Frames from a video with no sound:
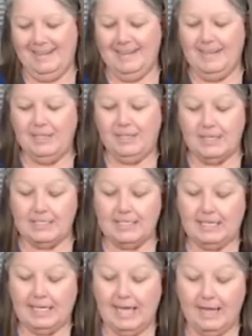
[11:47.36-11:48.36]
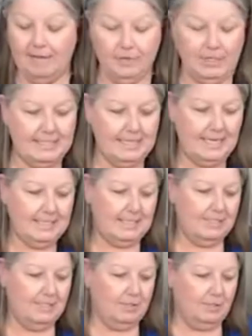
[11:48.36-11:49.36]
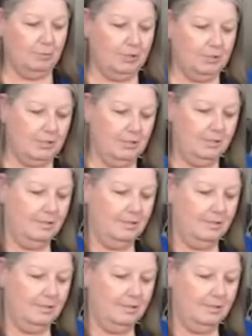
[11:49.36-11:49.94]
you guys think I have what it takes to do commercial?